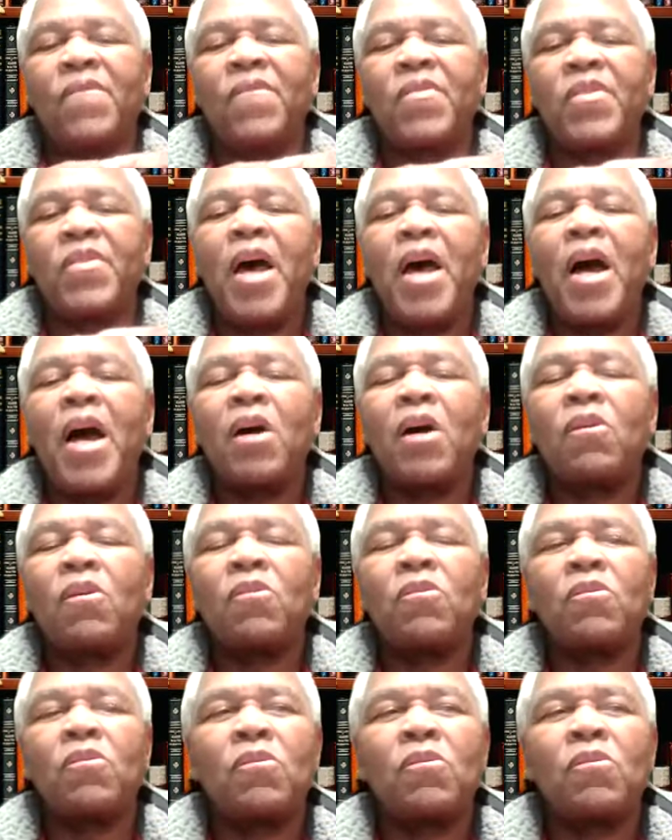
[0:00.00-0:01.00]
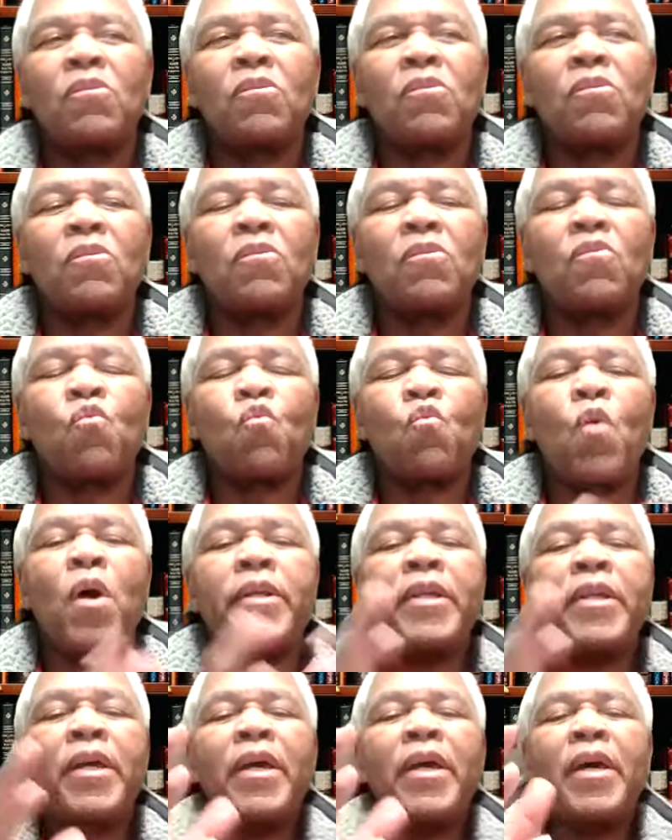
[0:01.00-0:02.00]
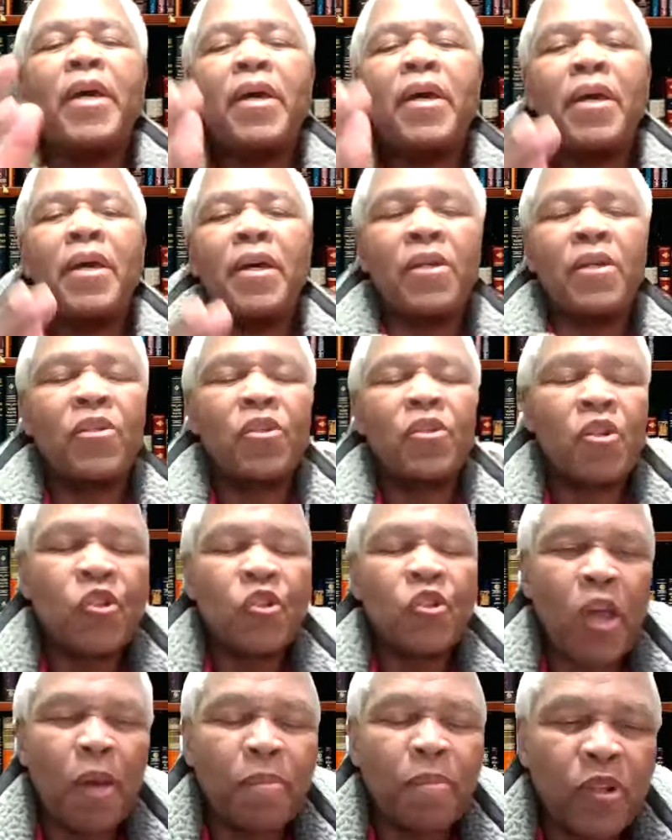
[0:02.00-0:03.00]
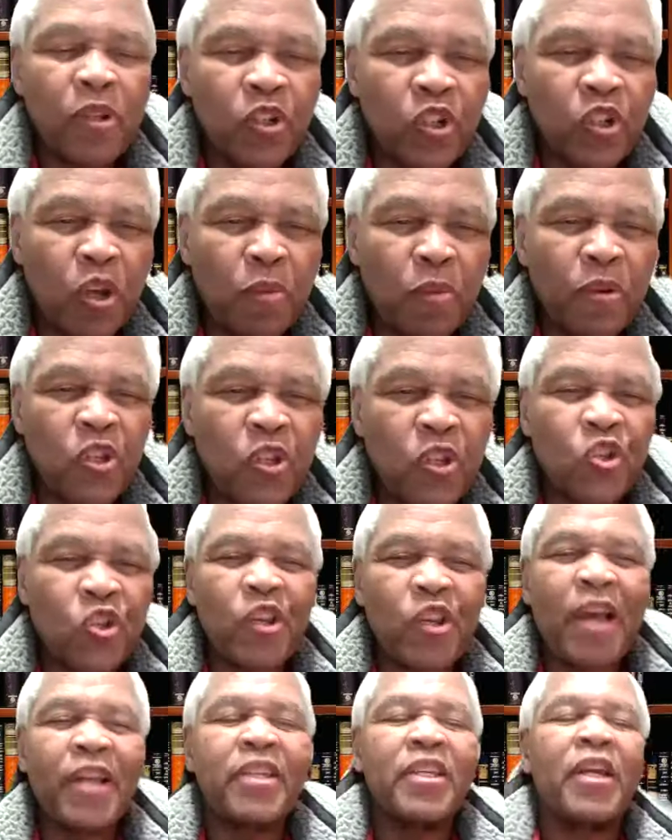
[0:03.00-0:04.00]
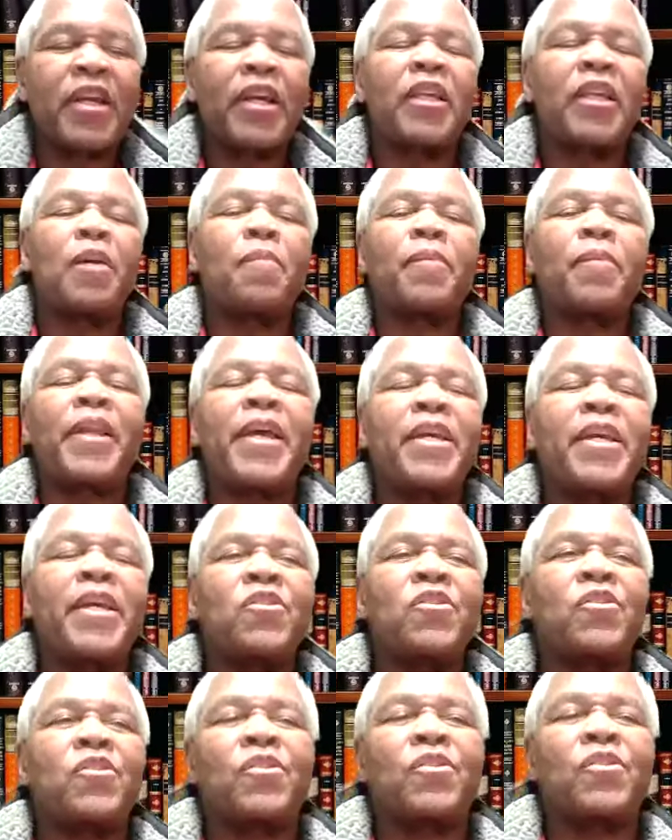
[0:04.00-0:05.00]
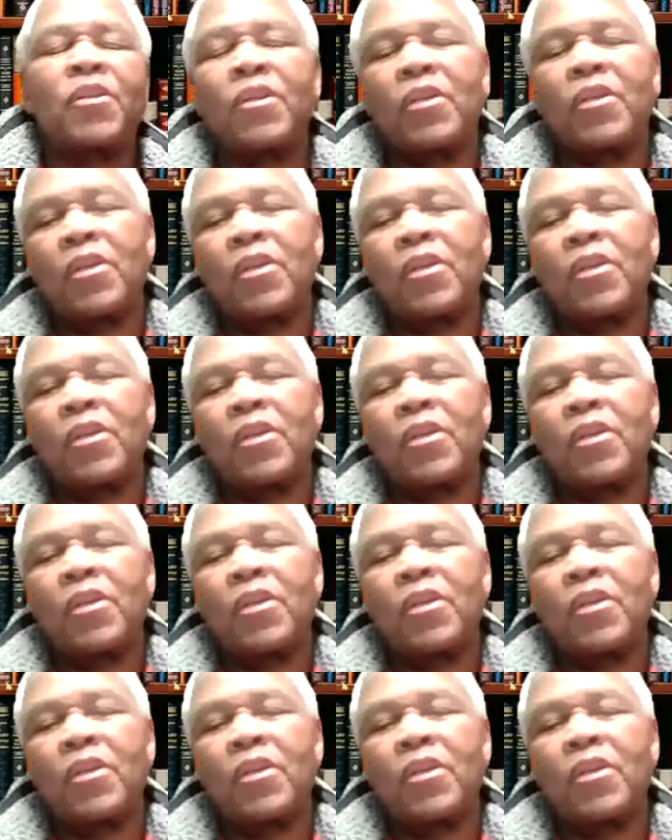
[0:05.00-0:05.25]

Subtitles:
Now, when discipleship is starting in a place,